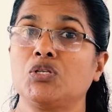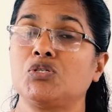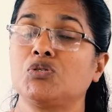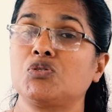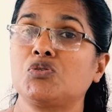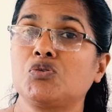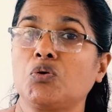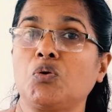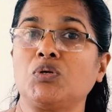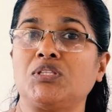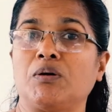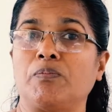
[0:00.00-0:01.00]
To
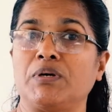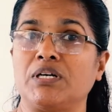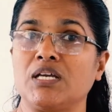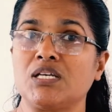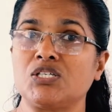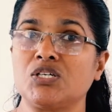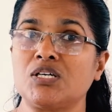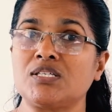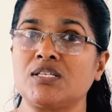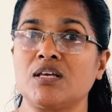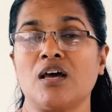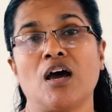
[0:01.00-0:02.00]
throw the
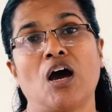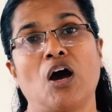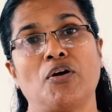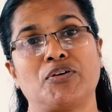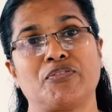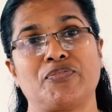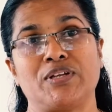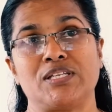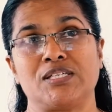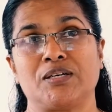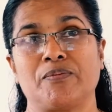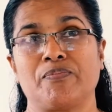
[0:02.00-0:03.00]
Britishers out of
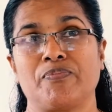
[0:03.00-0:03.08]
India.